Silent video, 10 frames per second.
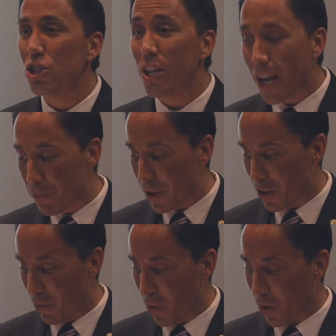Champion
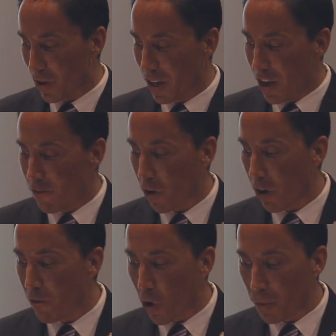Award for
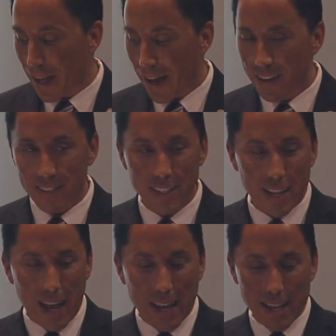affordable
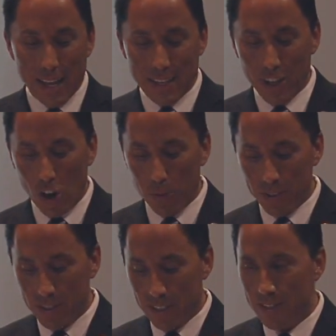housing and ending
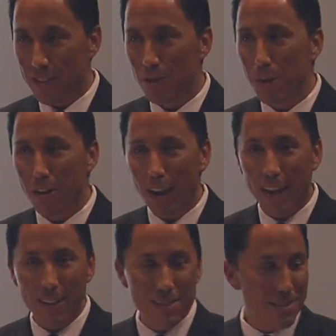homelessness. Speaker
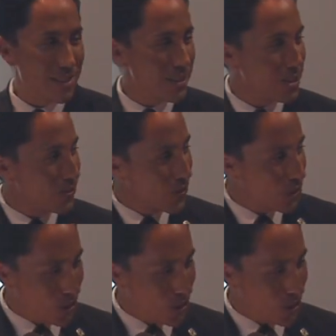Atkins, this is for you.